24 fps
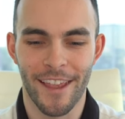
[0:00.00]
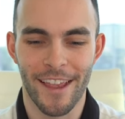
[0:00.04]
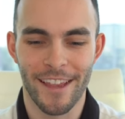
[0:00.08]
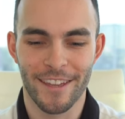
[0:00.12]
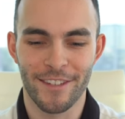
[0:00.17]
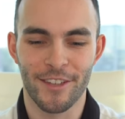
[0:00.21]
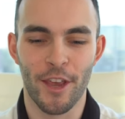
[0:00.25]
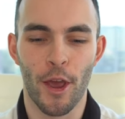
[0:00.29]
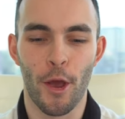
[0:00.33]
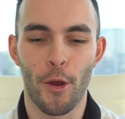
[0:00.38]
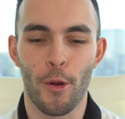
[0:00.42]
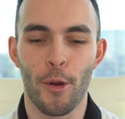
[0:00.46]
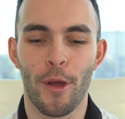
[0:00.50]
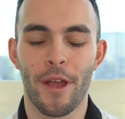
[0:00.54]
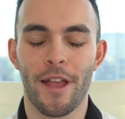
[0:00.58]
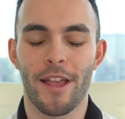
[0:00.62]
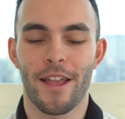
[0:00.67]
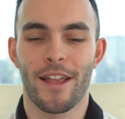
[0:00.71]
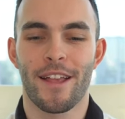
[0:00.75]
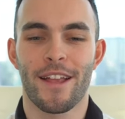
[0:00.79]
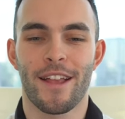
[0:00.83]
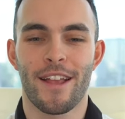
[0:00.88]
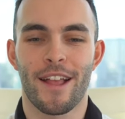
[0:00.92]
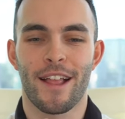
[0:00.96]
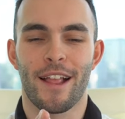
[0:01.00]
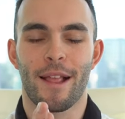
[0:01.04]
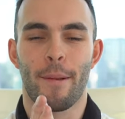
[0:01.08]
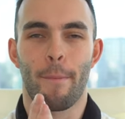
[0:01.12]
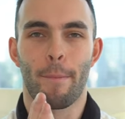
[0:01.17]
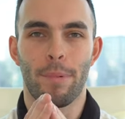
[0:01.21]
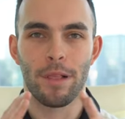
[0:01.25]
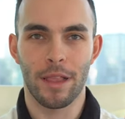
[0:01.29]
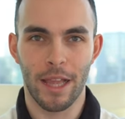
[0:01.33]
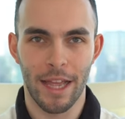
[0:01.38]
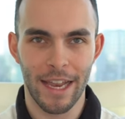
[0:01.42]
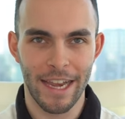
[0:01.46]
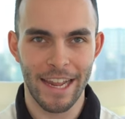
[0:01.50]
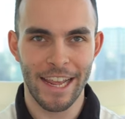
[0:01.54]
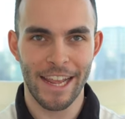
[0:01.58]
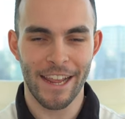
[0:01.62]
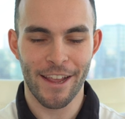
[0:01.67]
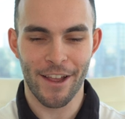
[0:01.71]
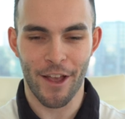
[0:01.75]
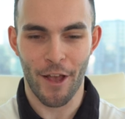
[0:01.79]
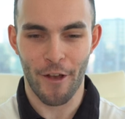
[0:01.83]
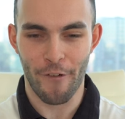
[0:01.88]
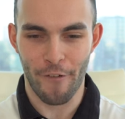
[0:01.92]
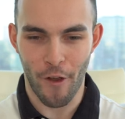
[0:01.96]
So
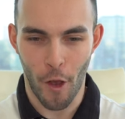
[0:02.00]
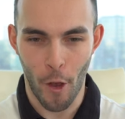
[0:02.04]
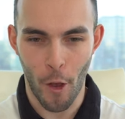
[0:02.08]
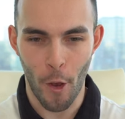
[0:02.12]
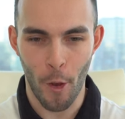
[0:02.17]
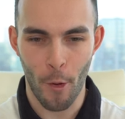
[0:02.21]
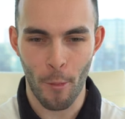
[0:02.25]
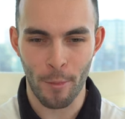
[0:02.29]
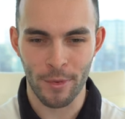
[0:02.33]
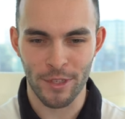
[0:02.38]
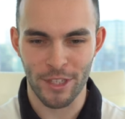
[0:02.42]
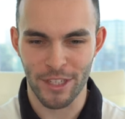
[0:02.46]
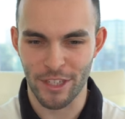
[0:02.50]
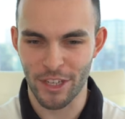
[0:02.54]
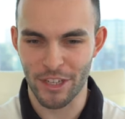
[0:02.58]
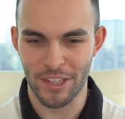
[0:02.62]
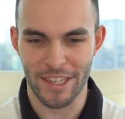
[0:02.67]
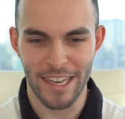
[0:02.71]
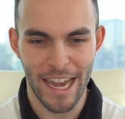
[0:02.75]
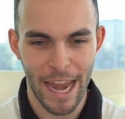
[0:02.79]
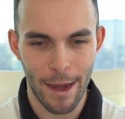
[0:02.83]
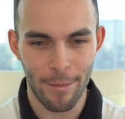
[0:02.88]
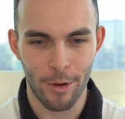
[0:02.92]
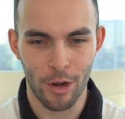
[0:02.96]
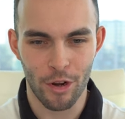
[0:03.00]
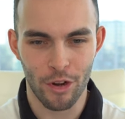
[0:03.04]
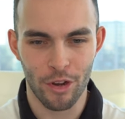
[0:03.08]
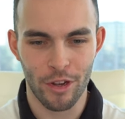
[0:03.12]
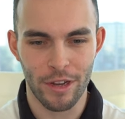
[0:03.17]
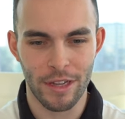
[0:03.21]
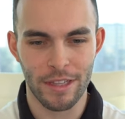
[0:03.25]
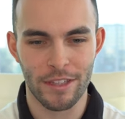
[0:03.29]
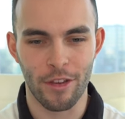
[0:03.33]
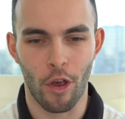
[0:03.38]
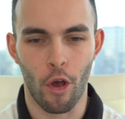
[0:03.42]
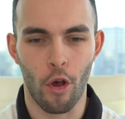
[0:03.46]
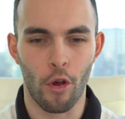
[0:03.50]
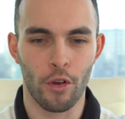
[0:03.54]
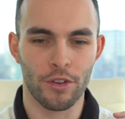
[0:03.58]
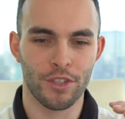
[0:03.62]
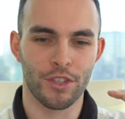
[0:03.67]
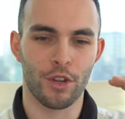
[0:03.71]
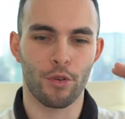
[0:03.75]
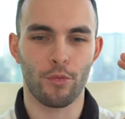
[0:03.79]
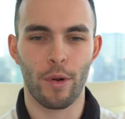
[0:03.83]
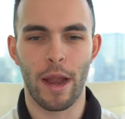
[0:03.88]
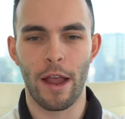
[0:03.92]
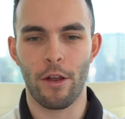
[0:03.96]
plenty of homes, just neighborhoods all
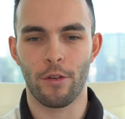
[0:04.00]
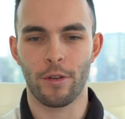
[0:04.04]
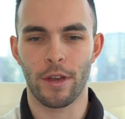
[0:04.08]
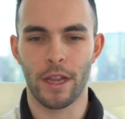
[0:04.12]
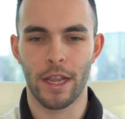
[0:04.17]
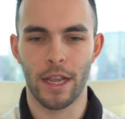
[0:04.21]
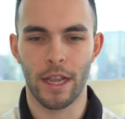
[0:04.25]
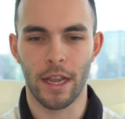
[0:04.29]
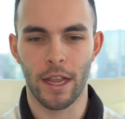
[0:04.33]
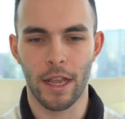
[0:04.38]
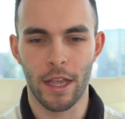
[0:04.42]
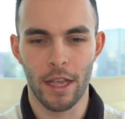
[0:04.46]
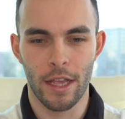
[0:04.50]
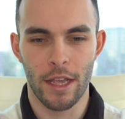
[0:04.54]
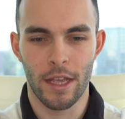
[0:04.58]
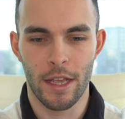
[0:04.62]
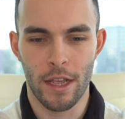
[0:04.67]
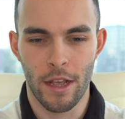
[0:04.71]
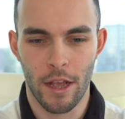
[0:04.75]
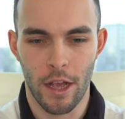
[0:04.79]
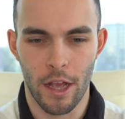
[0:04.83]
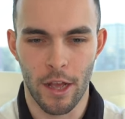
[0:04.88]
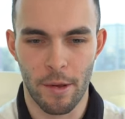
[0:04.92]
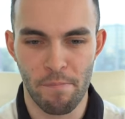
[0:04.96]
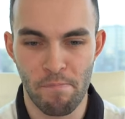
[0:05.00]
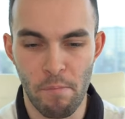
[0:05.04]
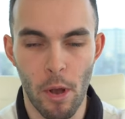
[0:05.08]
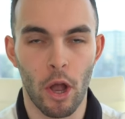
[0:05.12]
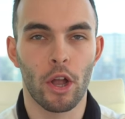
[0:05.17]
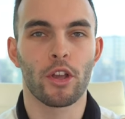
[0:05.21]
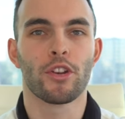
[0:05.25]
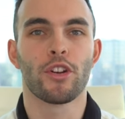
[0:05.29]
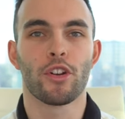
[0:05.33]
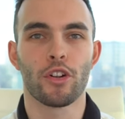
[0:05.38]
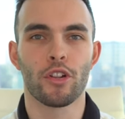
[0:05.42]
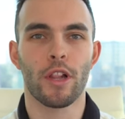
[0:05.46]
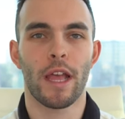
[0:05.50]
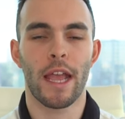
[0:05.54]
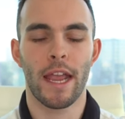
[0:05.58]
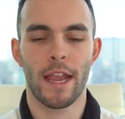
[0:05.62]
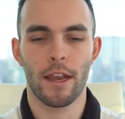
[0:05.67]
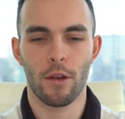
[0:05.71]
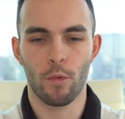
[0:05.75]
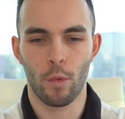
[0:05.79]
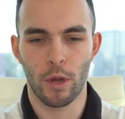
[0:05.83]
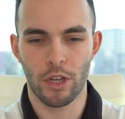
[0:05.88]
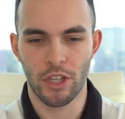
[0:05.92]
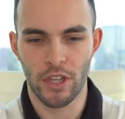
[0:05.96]
surrounding um, Buckner
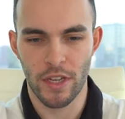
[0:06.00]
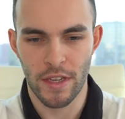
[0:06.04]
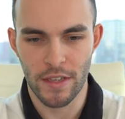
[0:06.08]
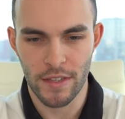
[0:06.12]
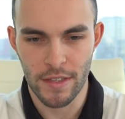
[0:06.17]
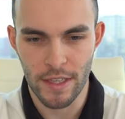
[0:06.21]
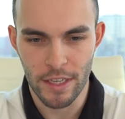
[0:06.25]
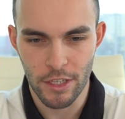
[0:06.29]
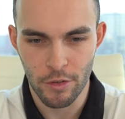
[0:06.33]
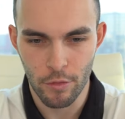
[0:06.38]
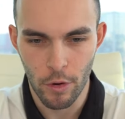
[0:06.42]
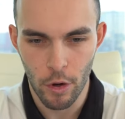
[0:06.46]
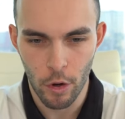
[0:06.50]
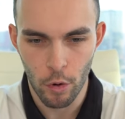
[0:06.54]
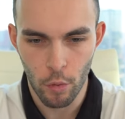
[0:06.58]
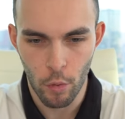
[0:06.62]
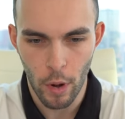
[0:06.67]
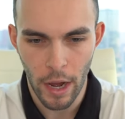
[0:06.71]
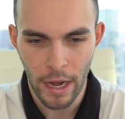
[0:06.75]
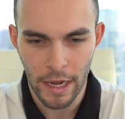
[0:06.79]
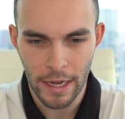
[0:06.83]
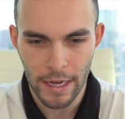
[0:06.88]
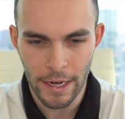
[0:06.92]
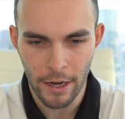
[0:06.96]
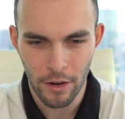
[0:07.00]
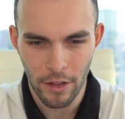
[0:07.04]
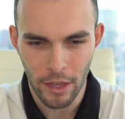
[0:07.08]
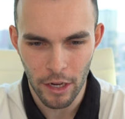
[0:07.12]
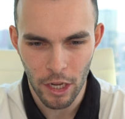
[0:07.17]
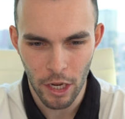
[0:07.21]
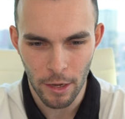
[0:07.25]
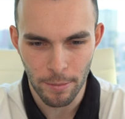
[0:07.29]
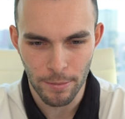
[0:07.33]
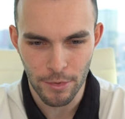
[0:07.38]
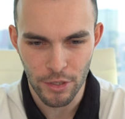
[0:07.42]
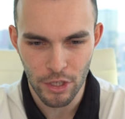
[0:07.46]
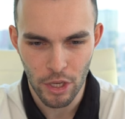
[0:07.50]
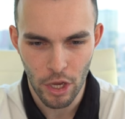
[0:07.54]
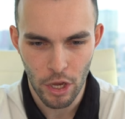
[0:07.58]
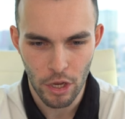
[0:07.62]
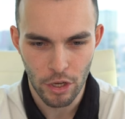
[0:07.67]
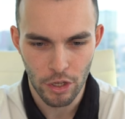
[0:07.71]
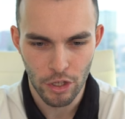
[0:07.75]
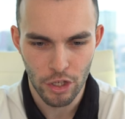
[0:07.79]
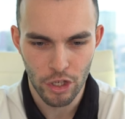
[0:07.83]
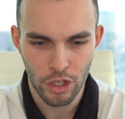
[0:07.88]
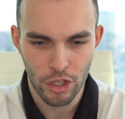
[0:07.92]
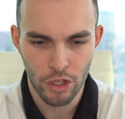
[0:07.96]
Lane, which is this road right here that comes
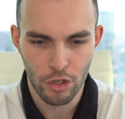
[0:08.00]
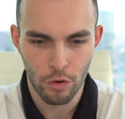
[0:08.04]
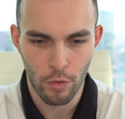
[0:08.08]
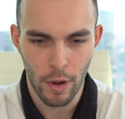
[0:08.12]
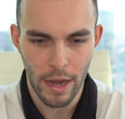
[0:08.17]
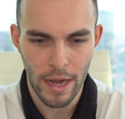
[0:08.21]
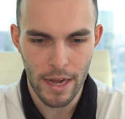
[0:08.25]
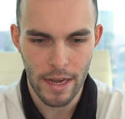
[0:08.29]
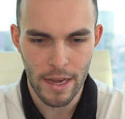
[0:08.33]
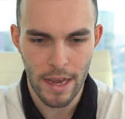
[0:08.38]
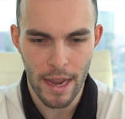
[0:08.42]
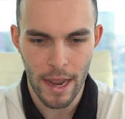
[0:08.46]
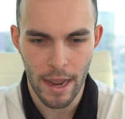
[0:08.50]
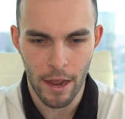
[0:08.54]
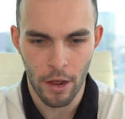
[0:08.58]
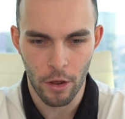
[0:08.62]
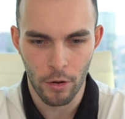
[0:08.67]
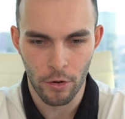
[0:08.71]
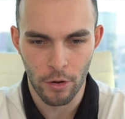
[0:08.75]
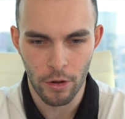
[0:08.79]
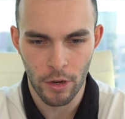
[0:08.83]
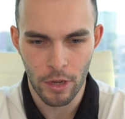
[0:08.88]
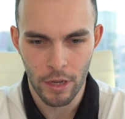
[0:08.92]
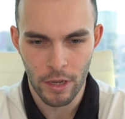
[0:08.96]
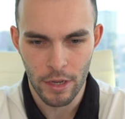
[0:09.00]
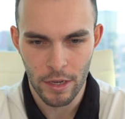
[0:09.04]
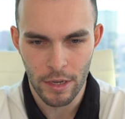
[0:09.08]
straight down.